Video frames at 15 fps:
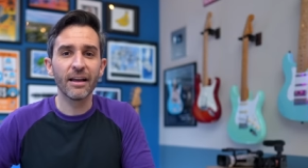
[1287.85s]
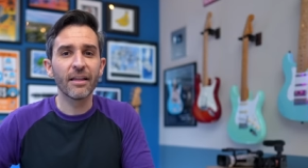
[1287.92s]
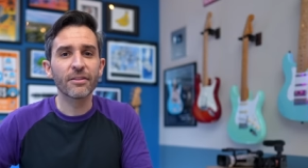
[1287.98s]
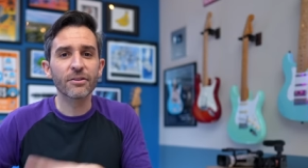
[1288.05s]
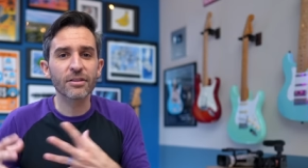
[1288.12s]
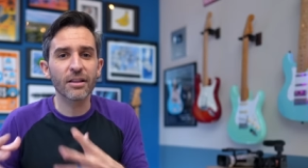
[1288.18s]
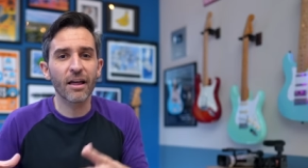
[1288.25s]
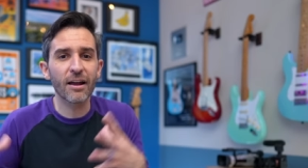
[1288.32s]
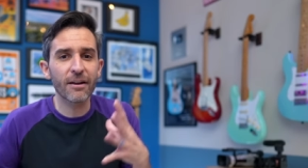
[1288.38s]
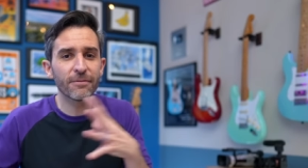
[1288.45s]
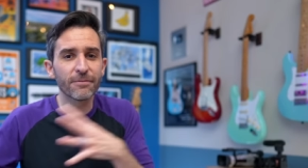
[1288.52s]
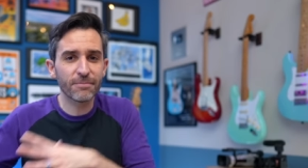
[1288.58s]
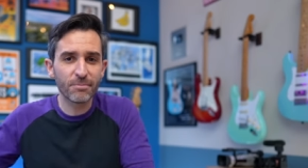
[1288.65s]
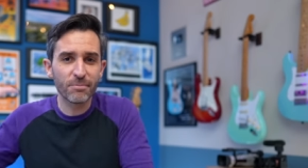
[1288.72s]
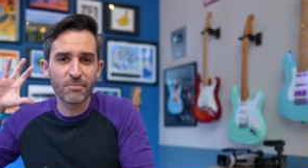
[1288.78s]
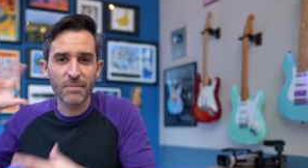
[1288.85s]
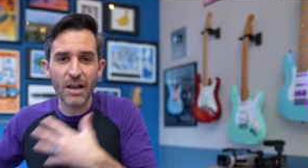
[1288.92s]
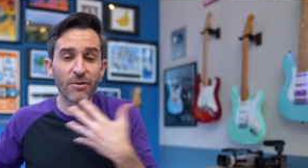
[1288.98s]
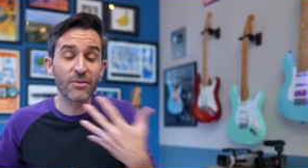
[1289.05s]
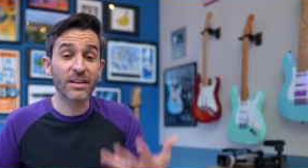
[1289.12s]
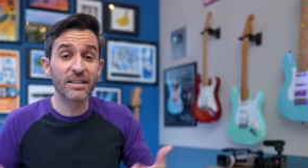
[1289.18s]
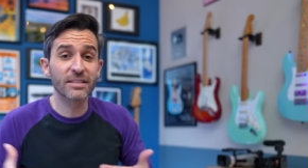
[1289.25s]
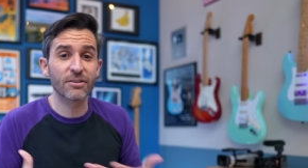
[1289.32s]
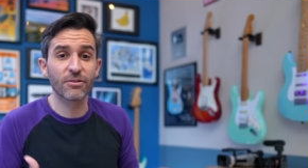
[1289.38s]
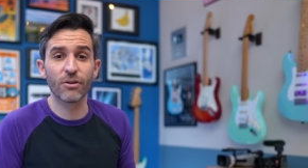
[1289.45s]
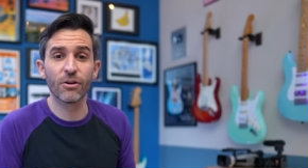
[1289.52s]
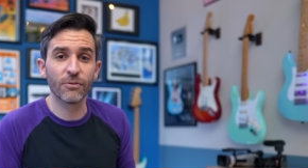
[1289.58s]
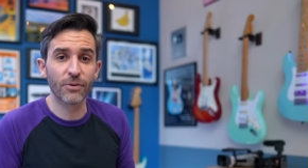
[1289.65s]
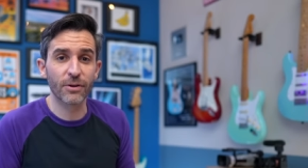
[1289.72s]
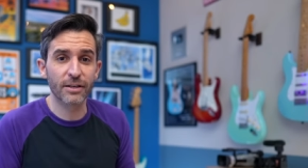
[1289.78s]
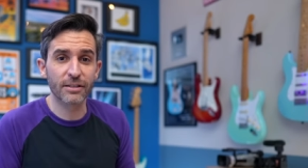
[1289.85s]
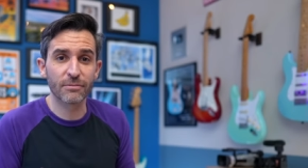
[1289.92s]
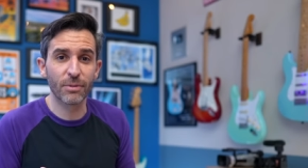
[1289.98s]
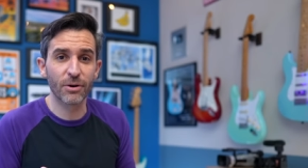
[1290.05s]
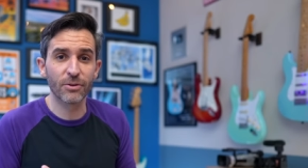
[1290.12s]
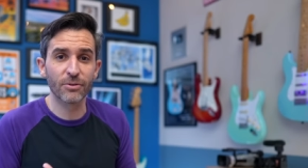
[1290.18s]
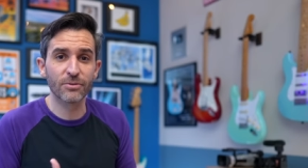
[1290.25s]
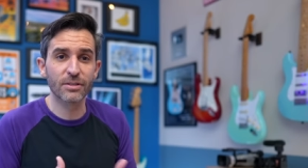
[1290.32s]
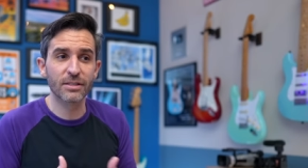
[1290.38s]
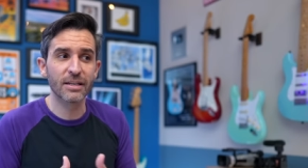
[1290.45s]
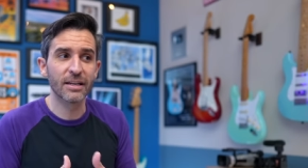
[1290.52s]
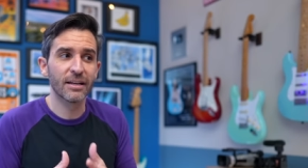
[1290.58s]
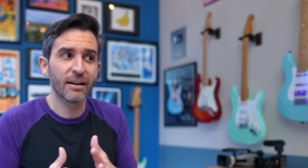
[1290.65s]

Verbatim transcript: there's a lot of areas that are overexposed,